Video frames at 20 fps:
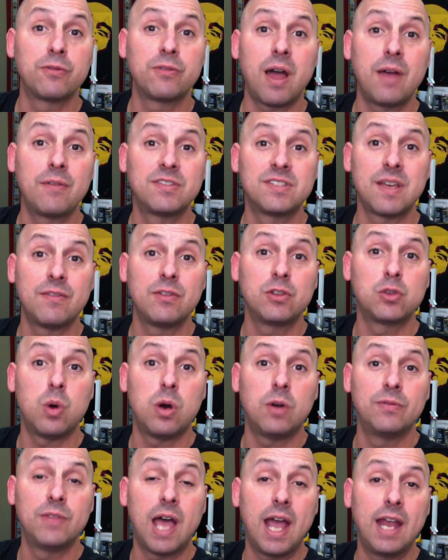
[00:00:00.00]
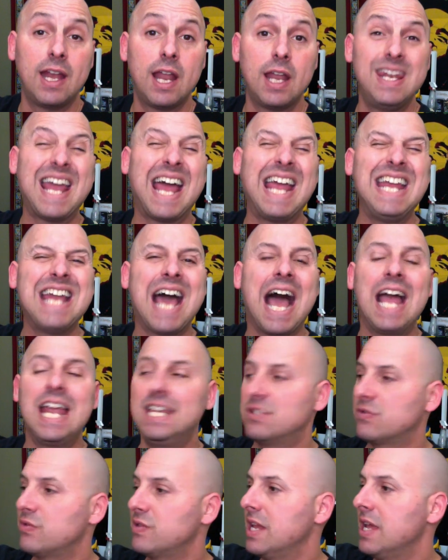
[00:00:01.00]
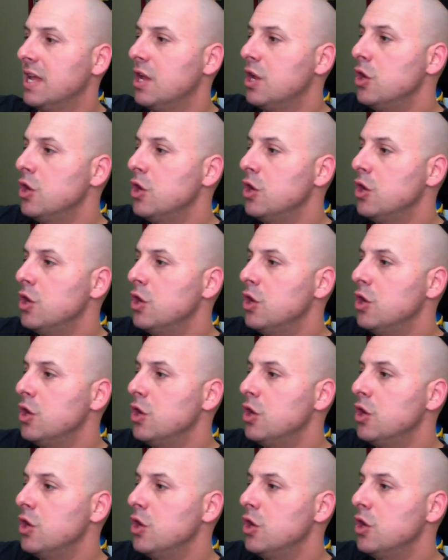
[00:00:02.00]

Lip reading: 5, 7, 12, 9, 900